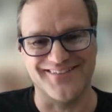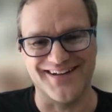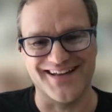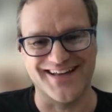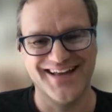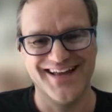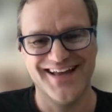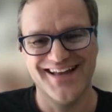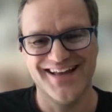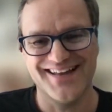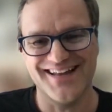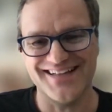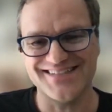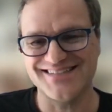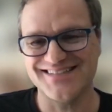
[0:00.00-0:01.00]
Like
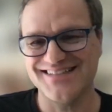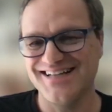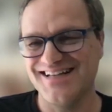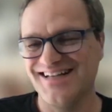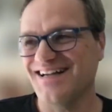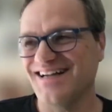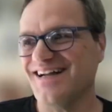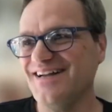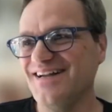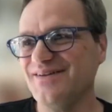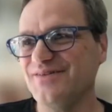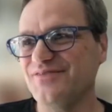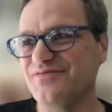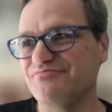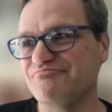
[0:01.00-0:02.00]
that's kind
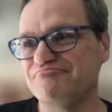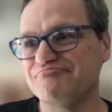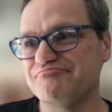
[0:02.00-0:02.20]
of,